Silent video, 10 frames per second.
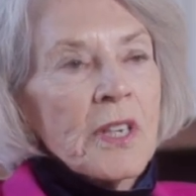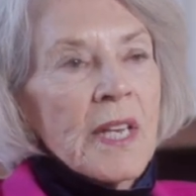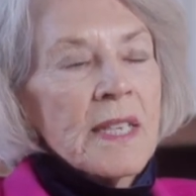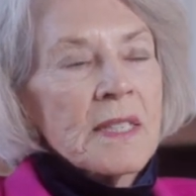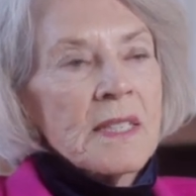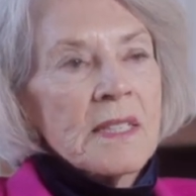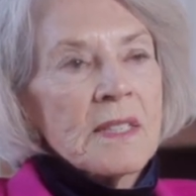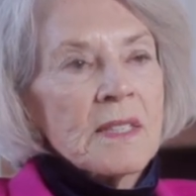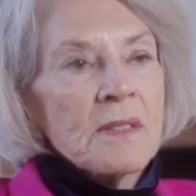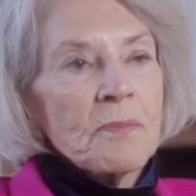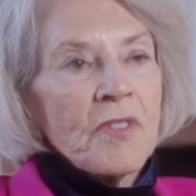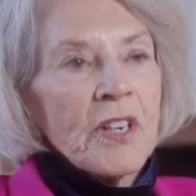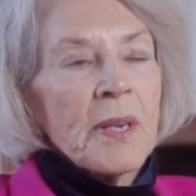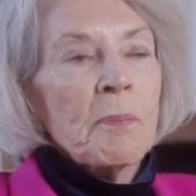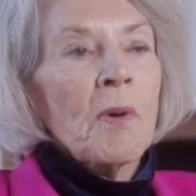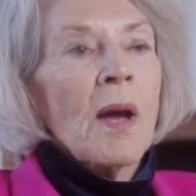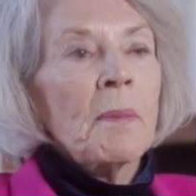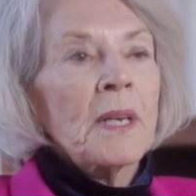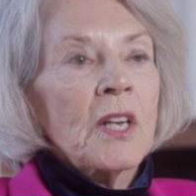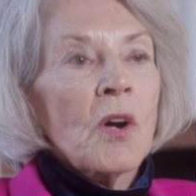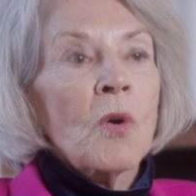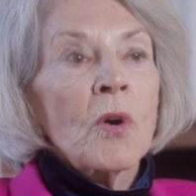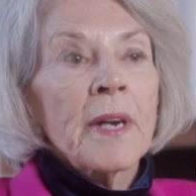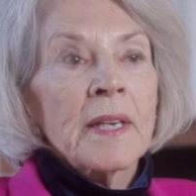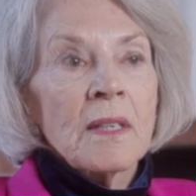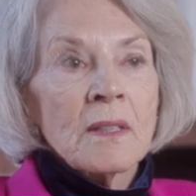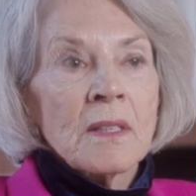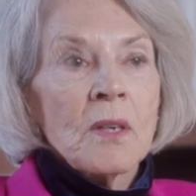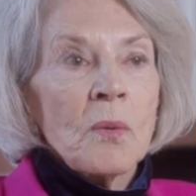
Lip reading: It has this very prominent oriel